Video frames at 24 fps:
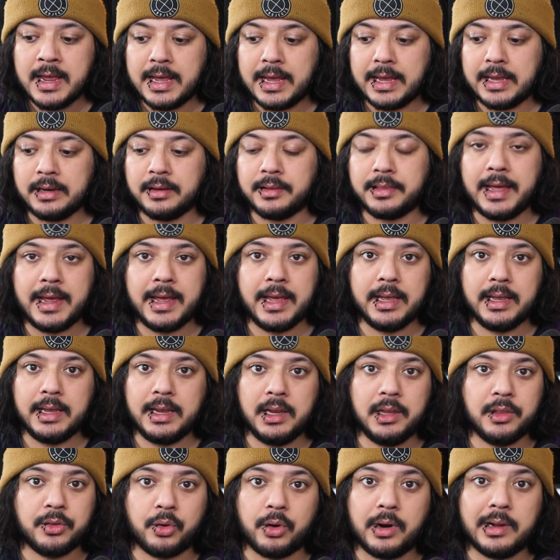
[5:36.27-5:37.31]
and they
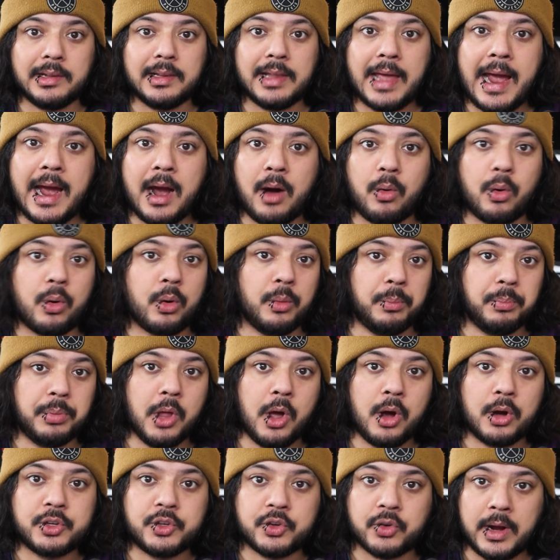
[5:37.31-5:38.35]
either allow or
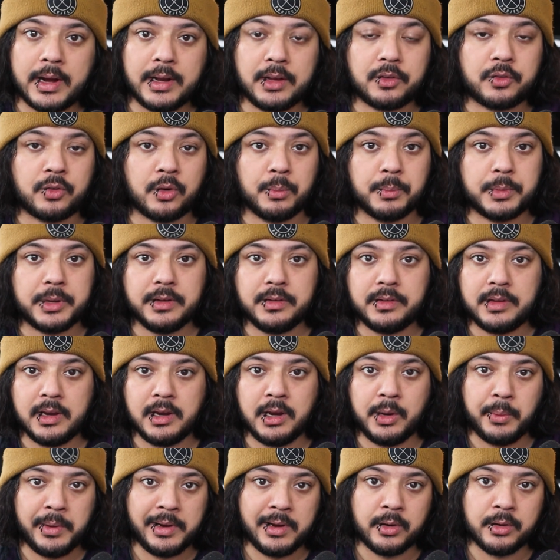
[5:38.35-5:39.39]
block trains from
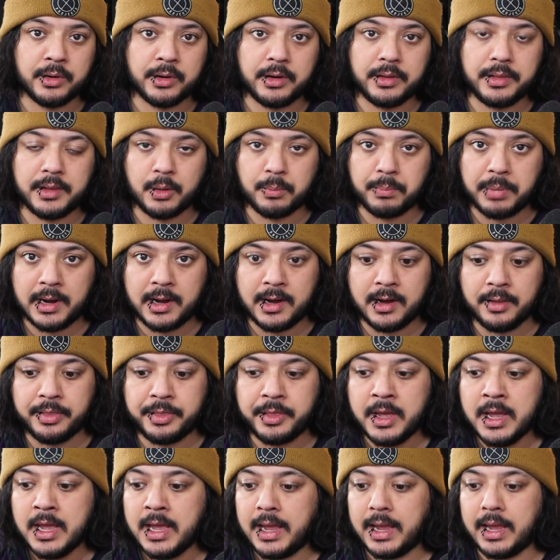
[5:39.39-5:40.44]
continuing on their
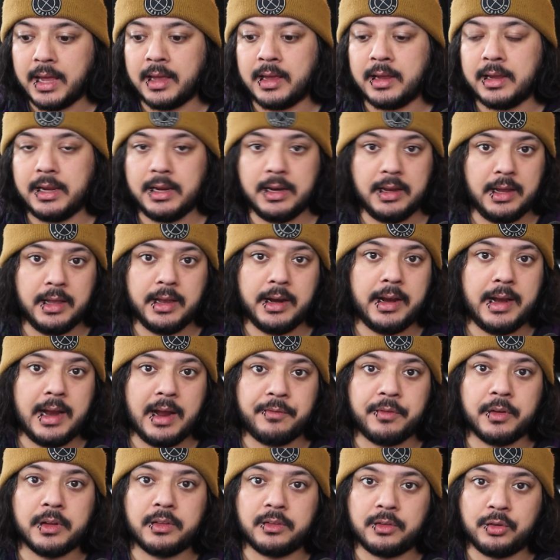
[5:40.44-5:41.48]
path in an
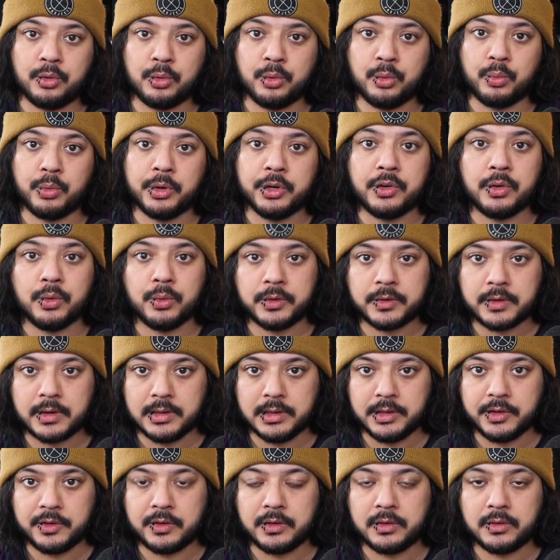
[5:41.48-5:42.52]
effort to reduce
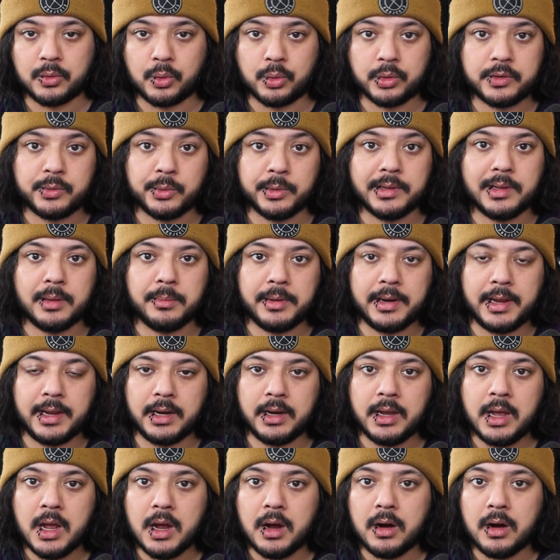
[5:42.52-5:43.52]
collisions or to eliminate